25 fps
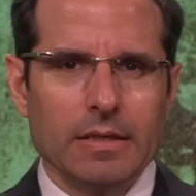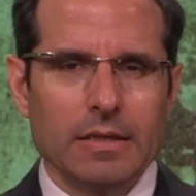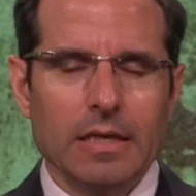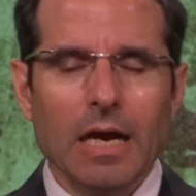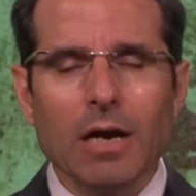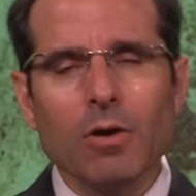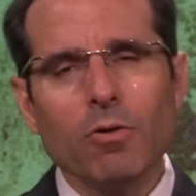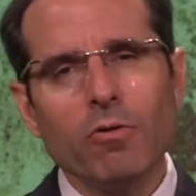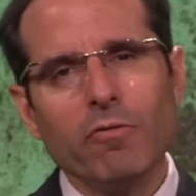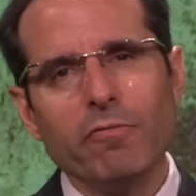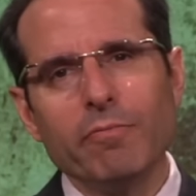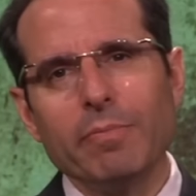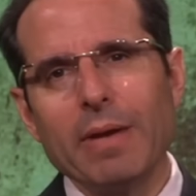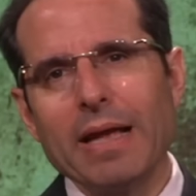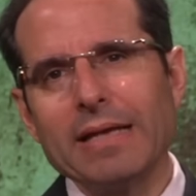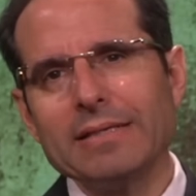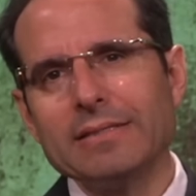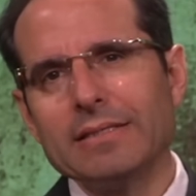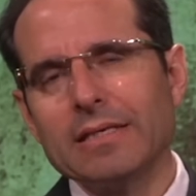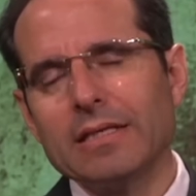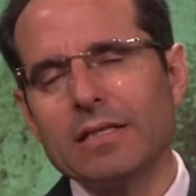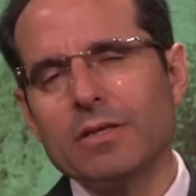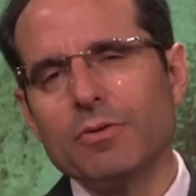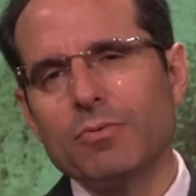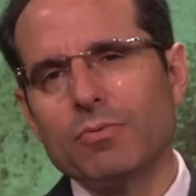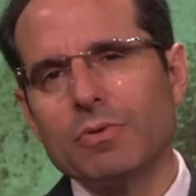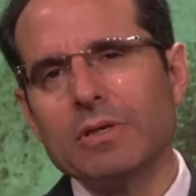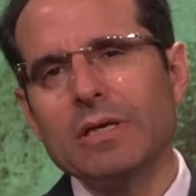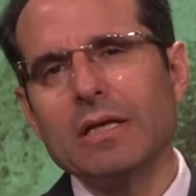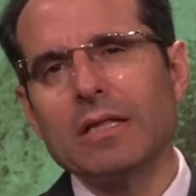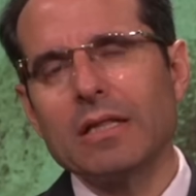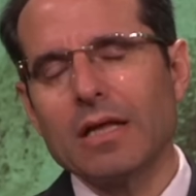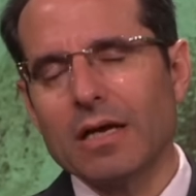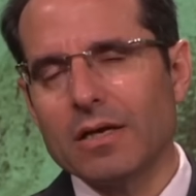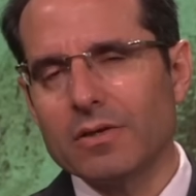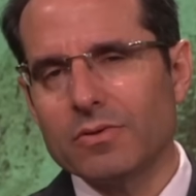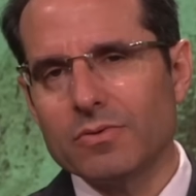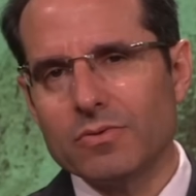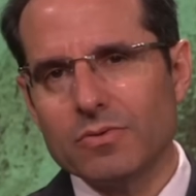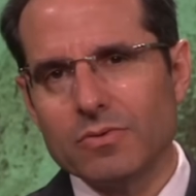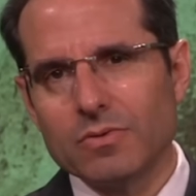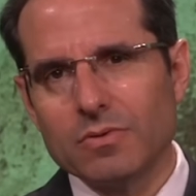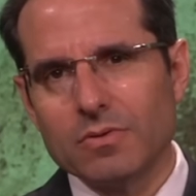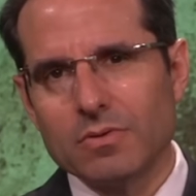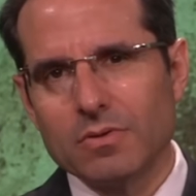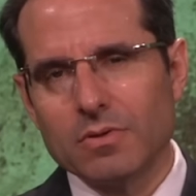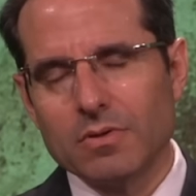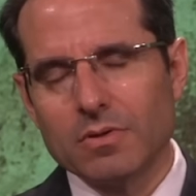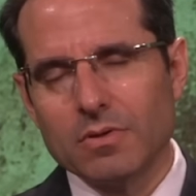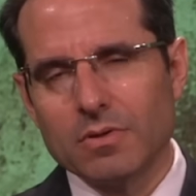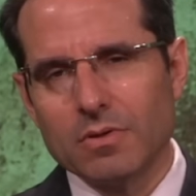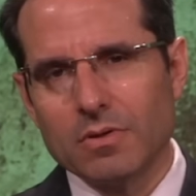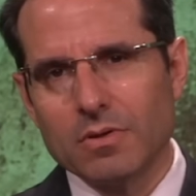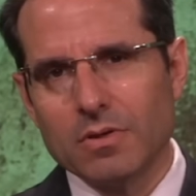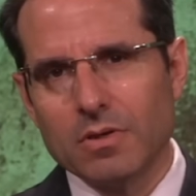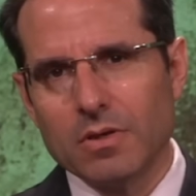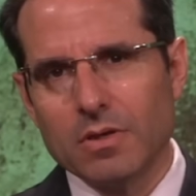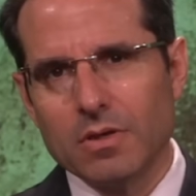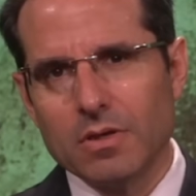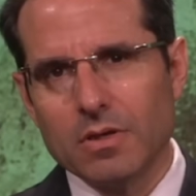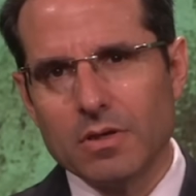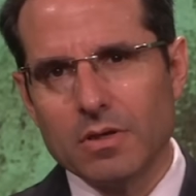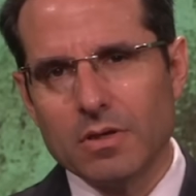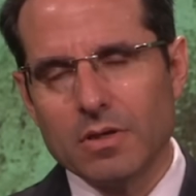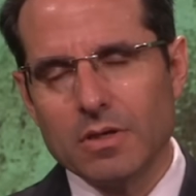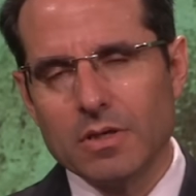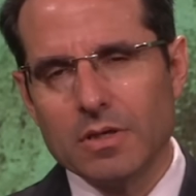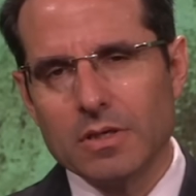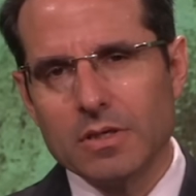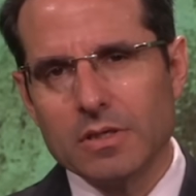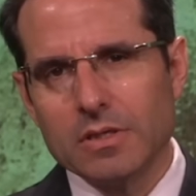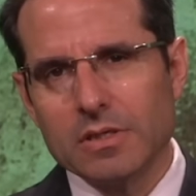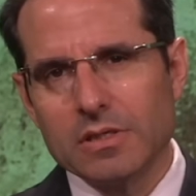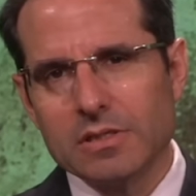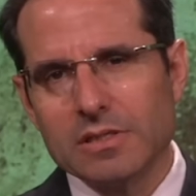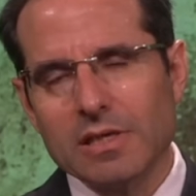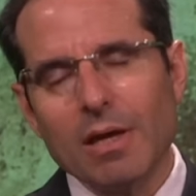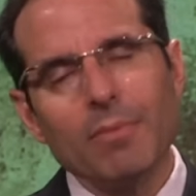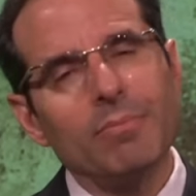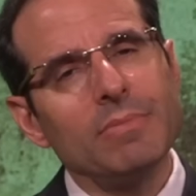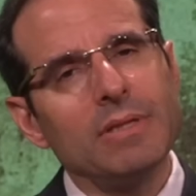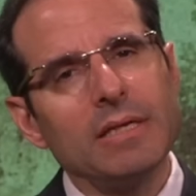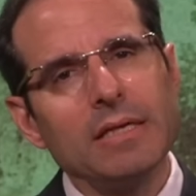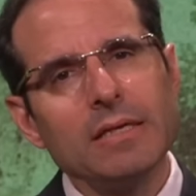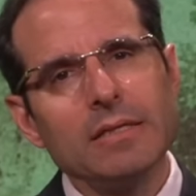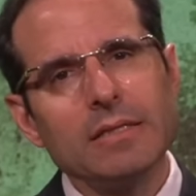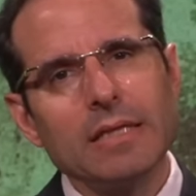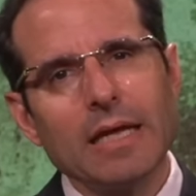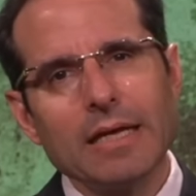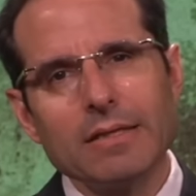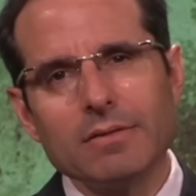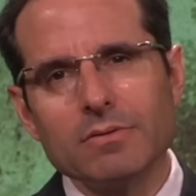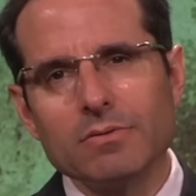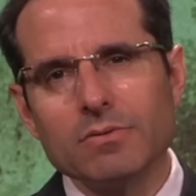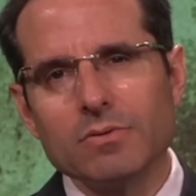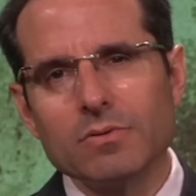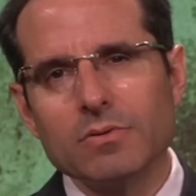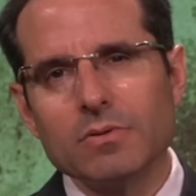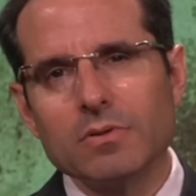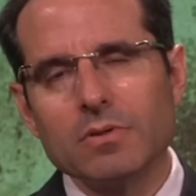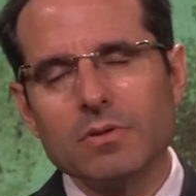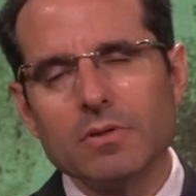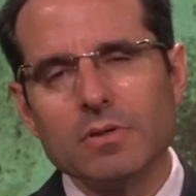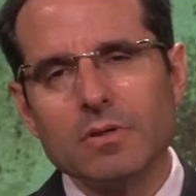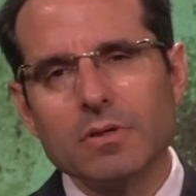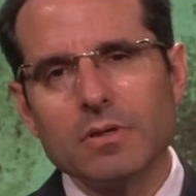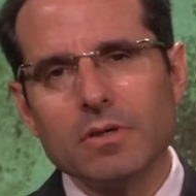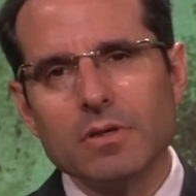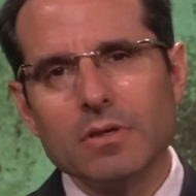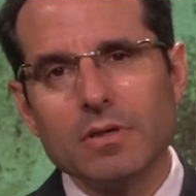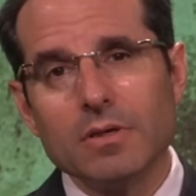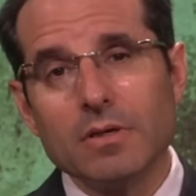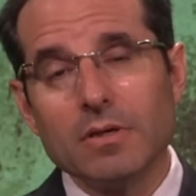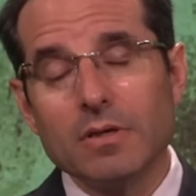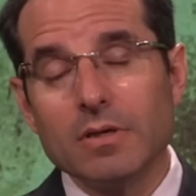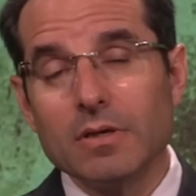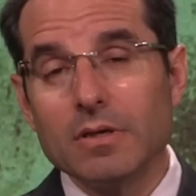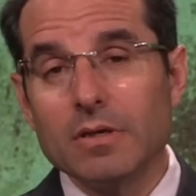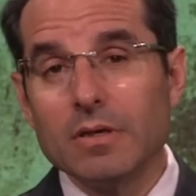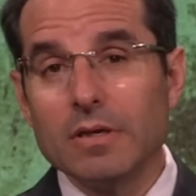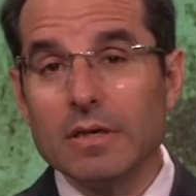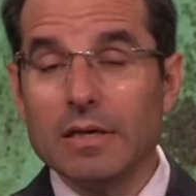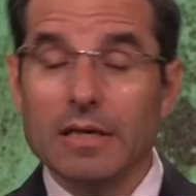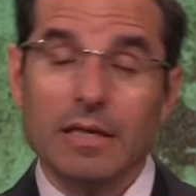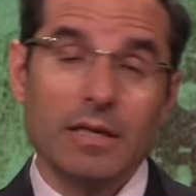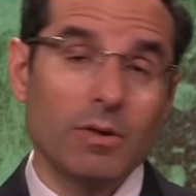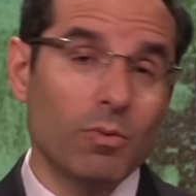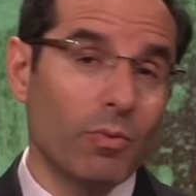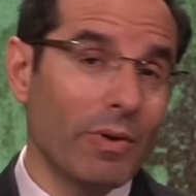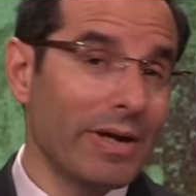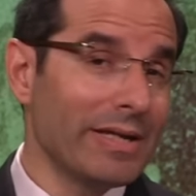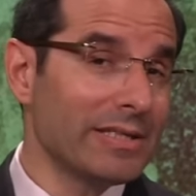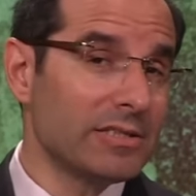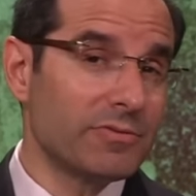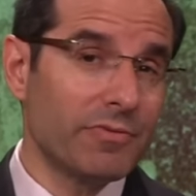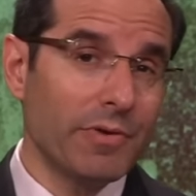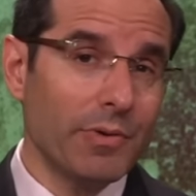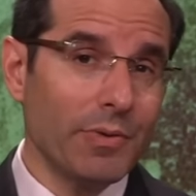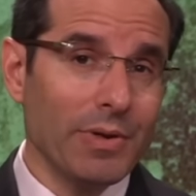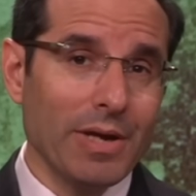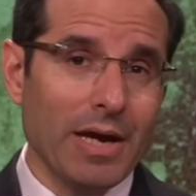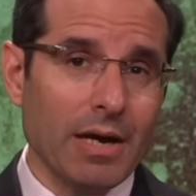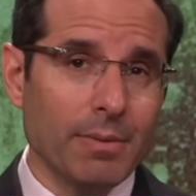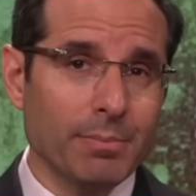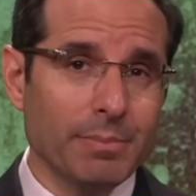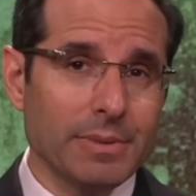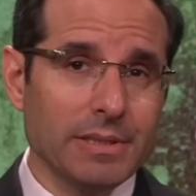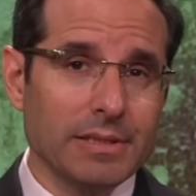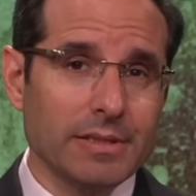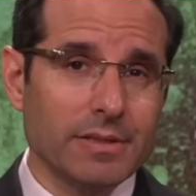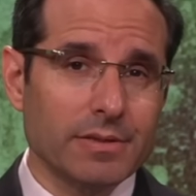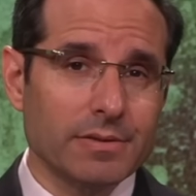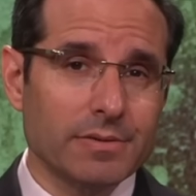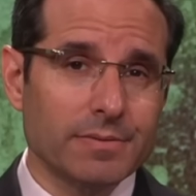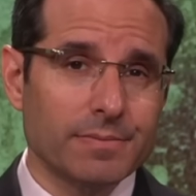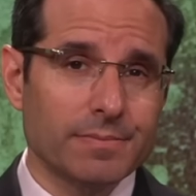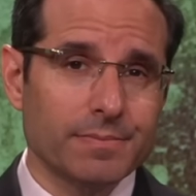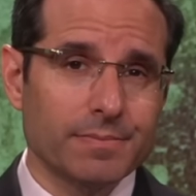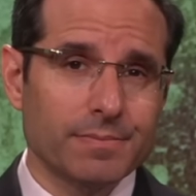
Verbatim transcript: Yaakov basically realized something that, in a way, it's very humbling.